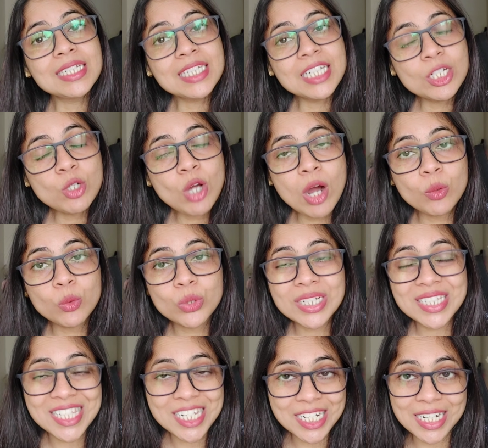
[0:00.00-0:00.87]
I tell you how
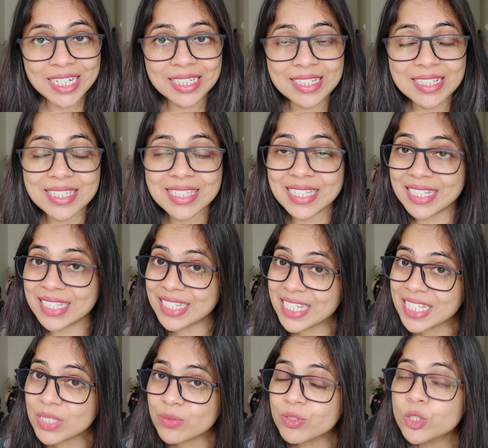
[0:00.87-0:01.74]
to construct a
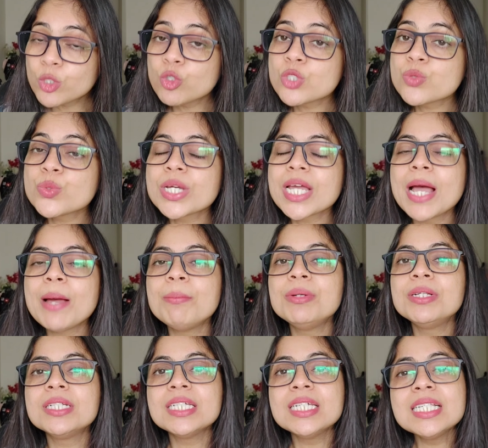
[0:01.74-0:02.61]
sentence with those
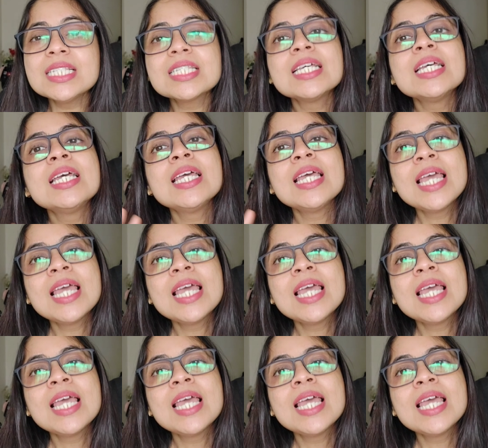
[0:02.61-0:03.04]
vocabularies.